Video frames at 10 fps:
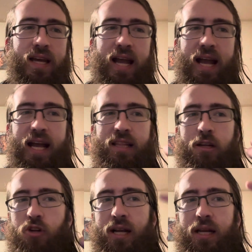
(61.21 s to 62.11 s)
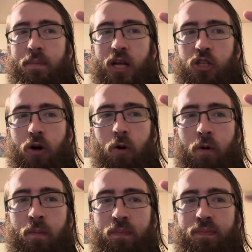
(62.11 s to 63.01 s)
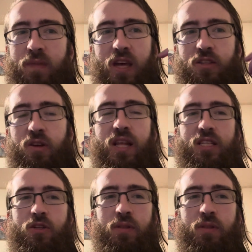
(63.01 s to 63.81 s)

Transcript: and they're trying to pigeonhole. And so that's two